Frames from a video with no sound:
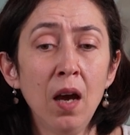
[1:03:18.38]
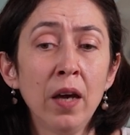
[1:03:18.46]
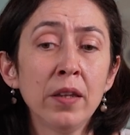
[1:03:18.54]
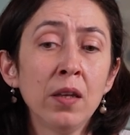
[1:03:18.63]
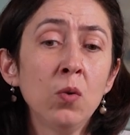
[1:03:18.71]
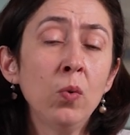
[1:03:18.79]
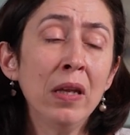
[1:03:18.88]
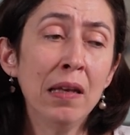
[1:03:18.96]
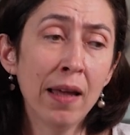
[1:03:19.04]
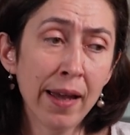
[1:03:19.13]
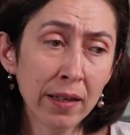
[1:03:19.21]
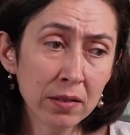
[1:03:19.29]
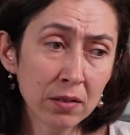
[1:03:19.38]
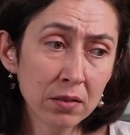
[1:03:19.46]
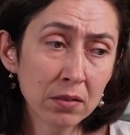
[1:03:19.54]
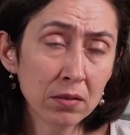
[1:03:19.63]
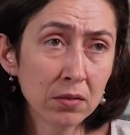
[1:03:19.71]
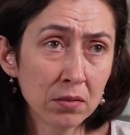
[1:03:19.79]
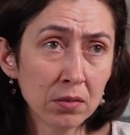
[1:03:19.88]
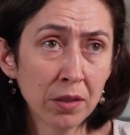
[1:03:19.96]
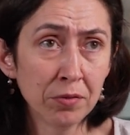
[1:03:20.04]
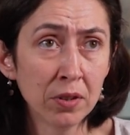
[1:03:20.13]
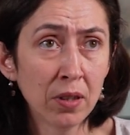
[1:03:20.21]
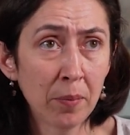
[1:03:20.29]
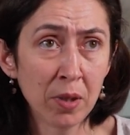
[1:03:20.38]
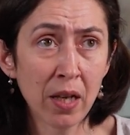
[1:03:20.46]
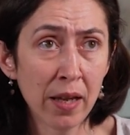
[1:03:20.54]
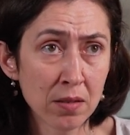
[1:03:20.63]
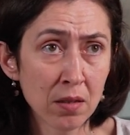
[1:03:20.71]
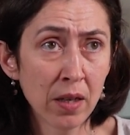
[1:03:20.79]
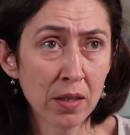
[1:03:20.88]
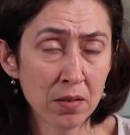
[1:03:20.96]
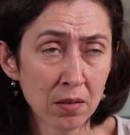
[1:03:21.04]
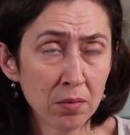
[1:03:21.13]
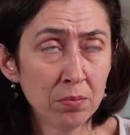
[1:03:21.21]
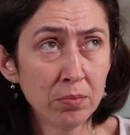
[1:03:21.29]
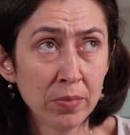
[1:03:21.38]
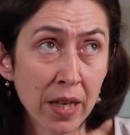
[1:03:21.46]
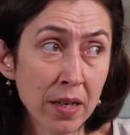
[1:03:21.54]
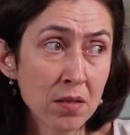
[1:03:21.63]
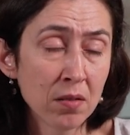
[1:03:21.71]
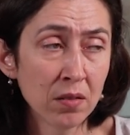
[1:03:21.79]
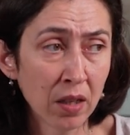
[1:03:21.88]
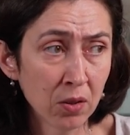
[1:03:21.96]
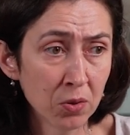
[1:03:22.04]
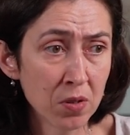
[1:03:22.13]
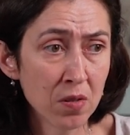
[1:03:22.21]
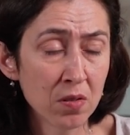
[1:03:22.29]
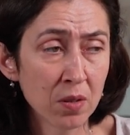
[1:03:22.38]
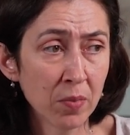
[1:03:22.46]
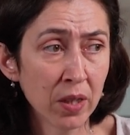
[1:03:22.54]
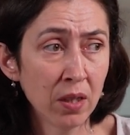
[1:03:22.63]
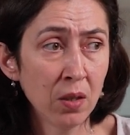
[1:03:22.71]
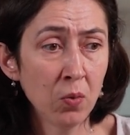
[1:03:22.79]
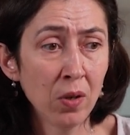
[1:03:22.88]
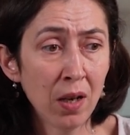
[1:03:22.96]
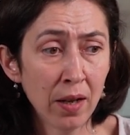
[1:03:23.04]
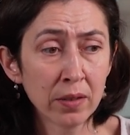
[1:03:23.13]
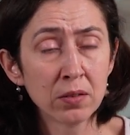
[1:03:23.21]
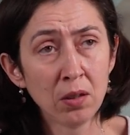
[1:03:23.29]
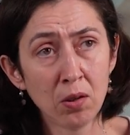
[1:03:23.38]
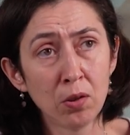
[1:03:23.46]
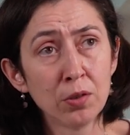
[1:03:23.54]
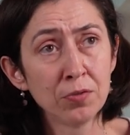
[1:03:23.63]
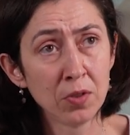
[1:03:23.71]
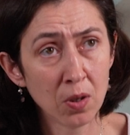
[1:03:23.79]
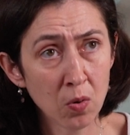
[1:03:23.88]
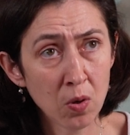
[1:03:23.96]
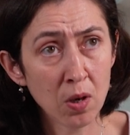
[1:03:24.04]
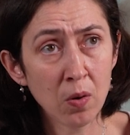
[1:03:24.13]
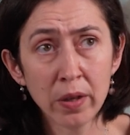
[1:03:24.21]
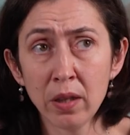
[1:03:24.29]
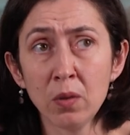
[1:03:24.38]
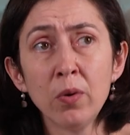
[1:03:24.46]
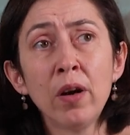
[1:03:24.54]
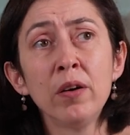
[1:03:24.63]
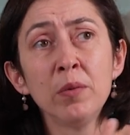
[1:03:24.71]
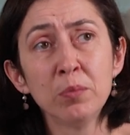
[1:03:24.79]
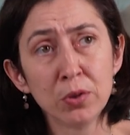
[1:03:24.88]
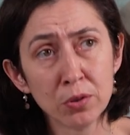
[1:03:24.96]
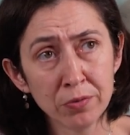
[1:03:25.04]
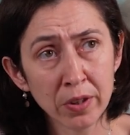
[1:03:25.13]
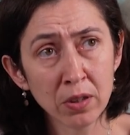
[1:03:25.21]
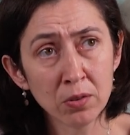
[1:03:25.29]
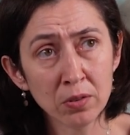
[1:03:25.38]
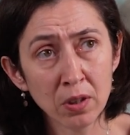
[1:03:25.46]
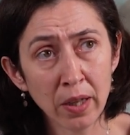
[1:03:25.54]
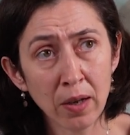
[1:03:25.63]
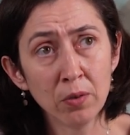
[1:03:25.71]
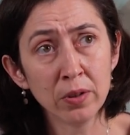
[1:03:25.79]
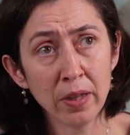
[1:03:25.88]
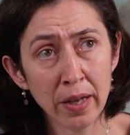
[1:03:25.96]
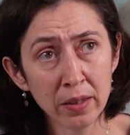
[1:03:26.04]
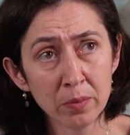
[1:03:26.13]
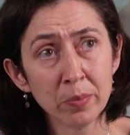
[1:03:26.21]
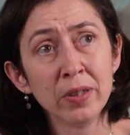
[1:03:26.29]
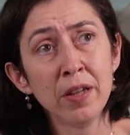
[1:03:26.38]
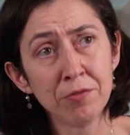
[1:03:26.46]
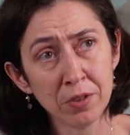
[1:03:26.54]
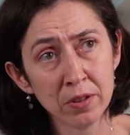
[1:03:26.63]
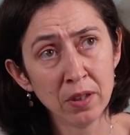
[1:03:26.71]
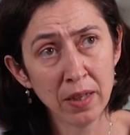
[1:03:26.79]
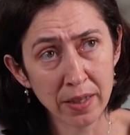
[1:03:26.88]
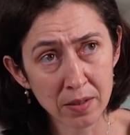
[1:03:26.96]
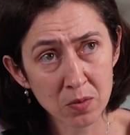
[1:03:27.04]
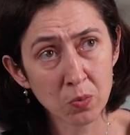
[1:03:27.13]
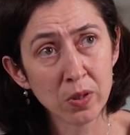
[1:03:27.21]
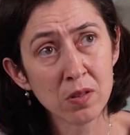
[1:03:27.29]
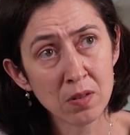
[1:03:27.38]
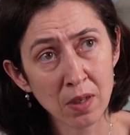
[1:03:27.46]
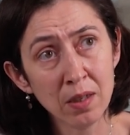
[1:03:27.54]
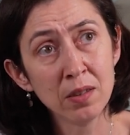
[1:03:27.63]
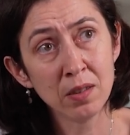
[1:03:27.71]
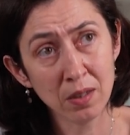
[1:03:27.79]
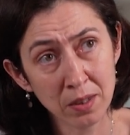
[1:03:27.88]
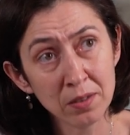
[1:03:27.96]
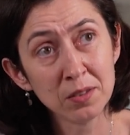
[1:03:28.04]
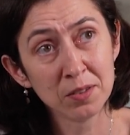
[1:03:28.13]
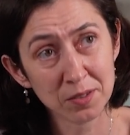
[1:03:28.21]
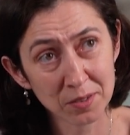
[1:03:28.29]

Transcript: think we lacked even, as a nascent ecosystem, I think we lacked a lot of know-how. I think we are improving on that. But nevertheless, we still need,